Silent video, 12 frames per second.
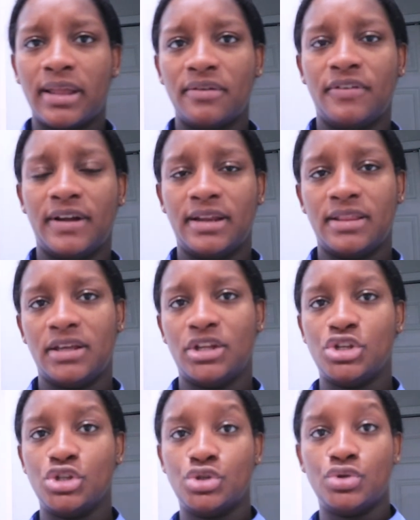can find in the
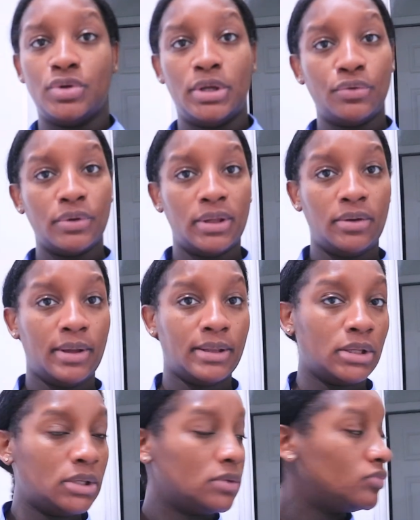kitchen to eat really
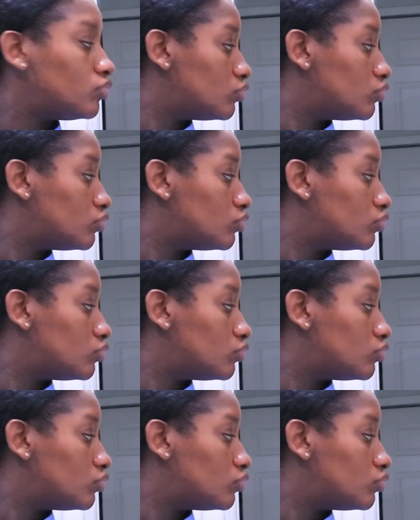quickly.